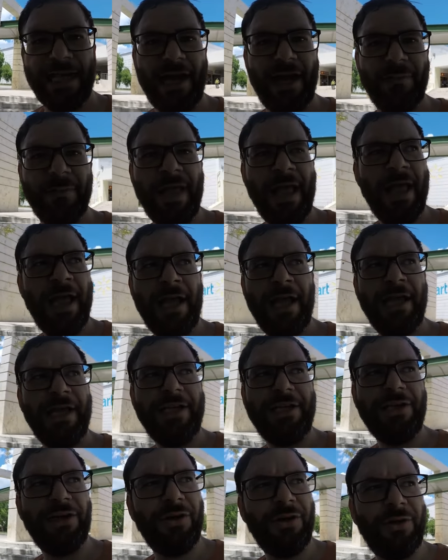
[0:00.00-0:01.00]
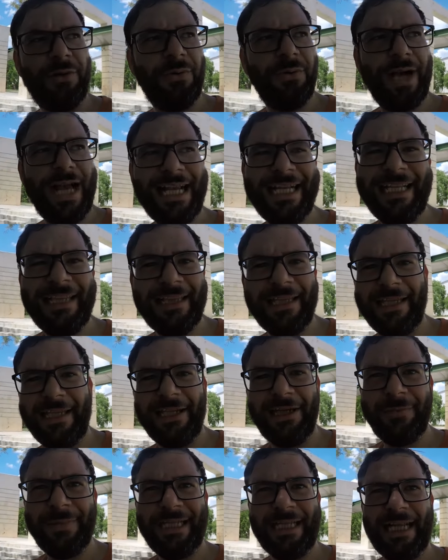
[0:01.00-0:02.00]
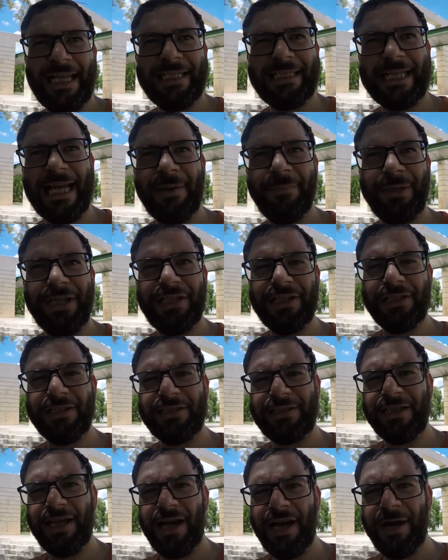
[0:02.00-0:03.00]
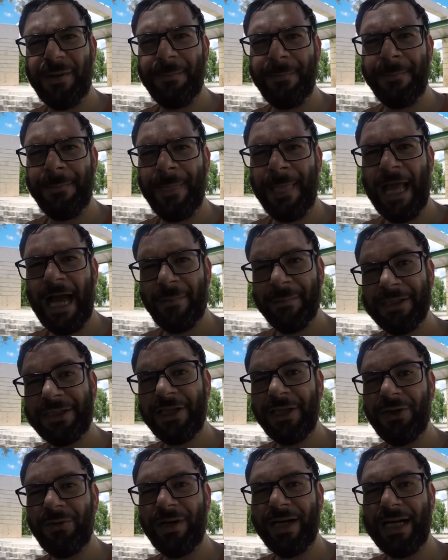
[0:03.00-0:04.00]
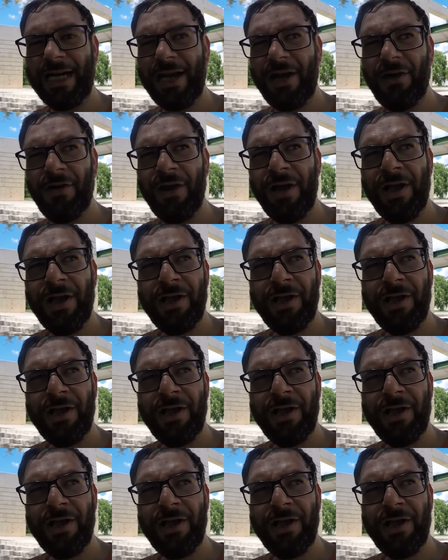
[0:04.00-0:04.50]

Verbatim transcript: um, you know, anything, you know what I mean? Like that, because um, I'm gonna tell you right now,